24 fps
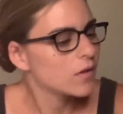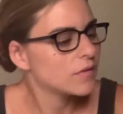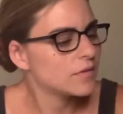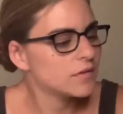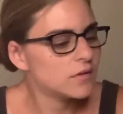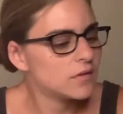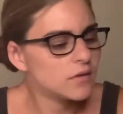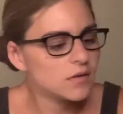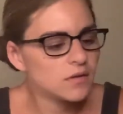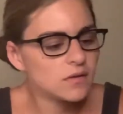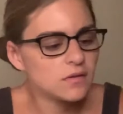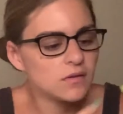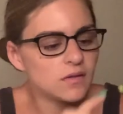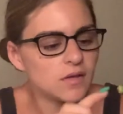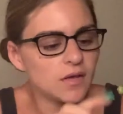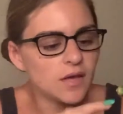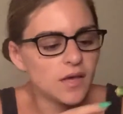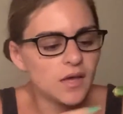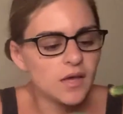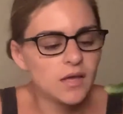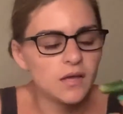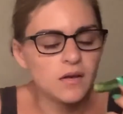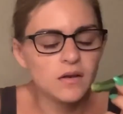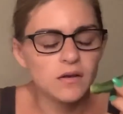the
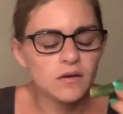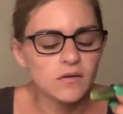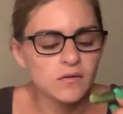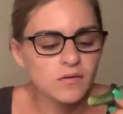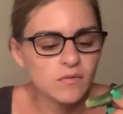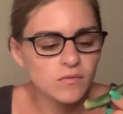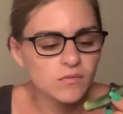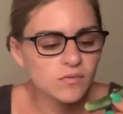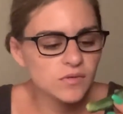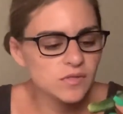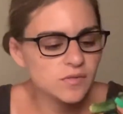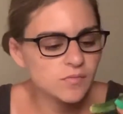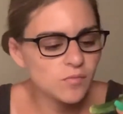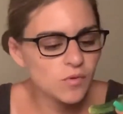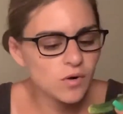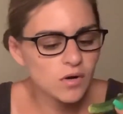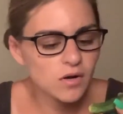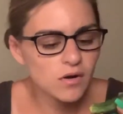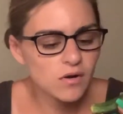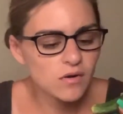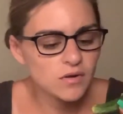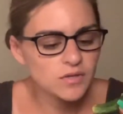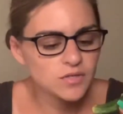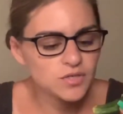end, was more
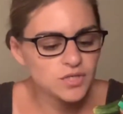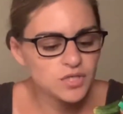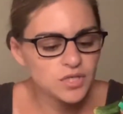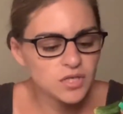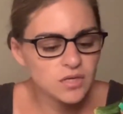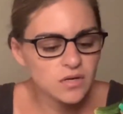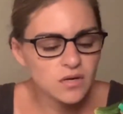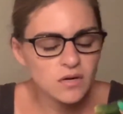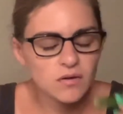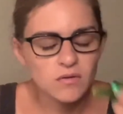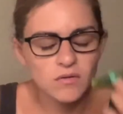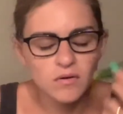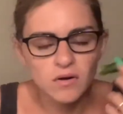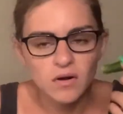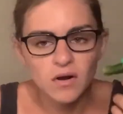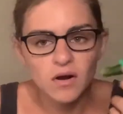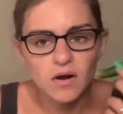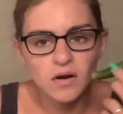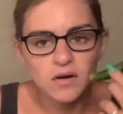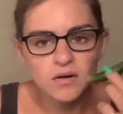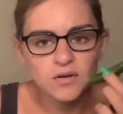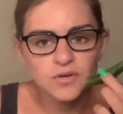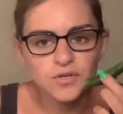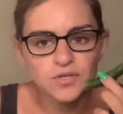crunchier or
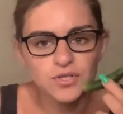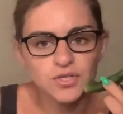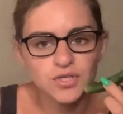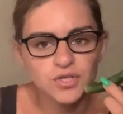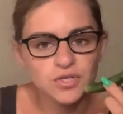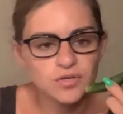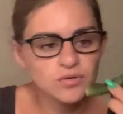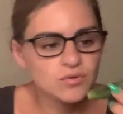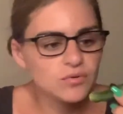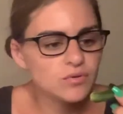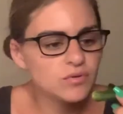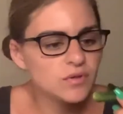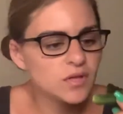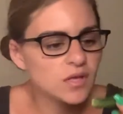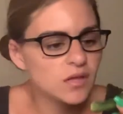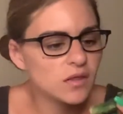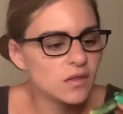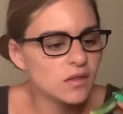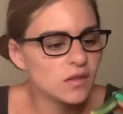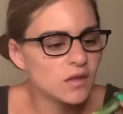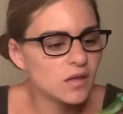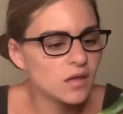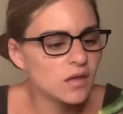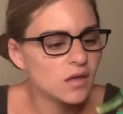harder to chew
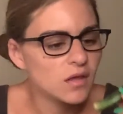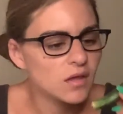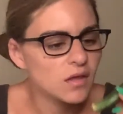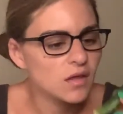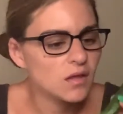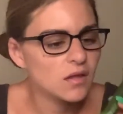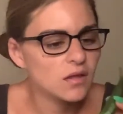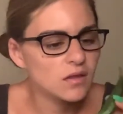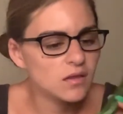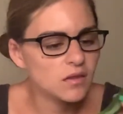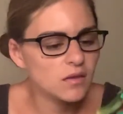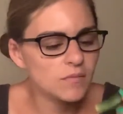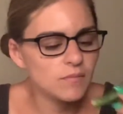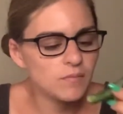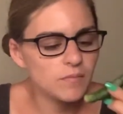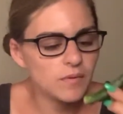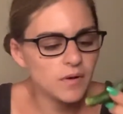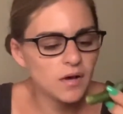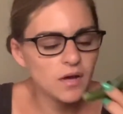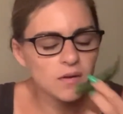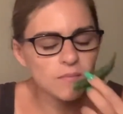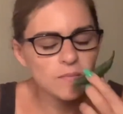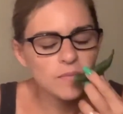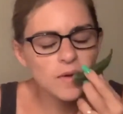than the
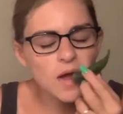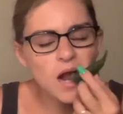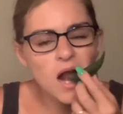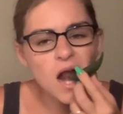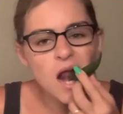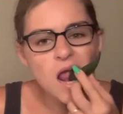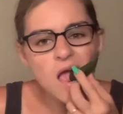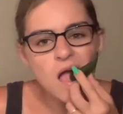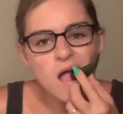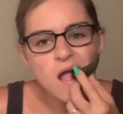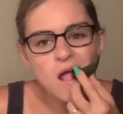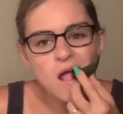bottom part.